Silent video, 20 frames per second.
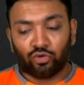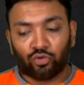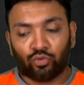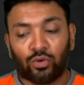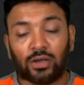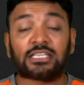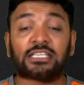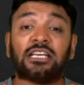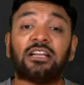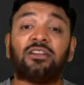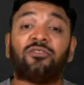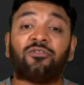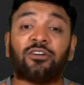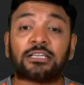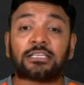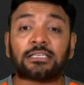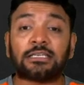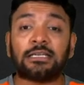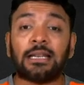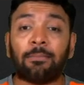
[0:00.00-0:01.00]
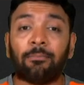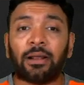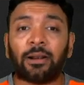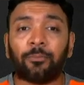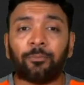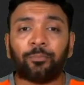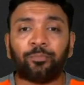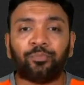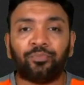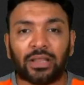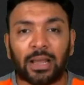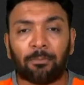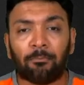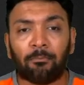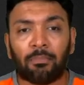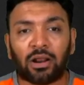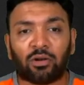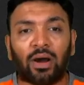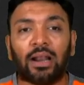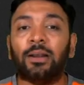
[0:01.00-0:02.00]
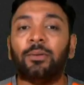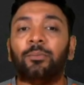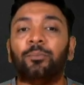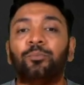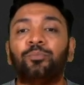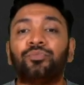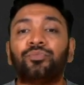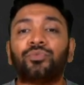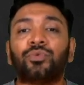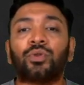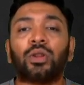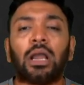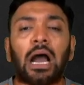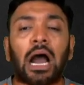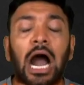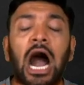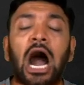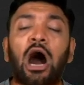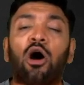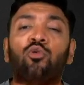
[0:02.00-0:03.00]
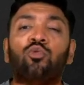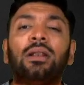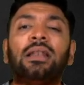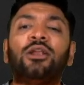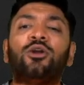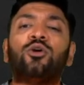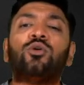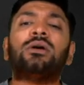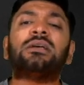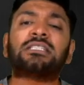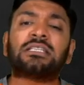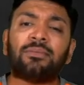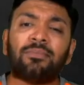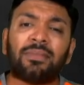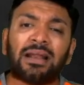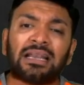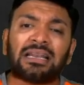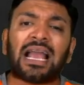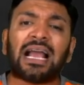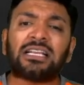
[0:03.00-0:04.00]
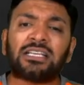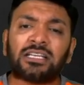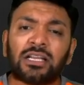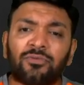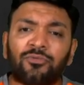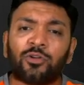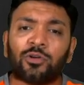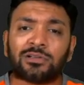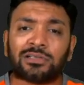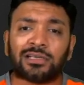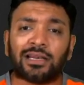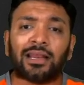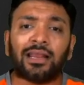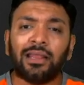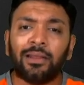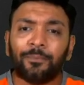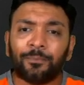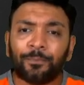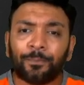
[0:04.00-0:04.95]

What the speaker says: Question first, number one. How will you estimate cash inflows, Ray?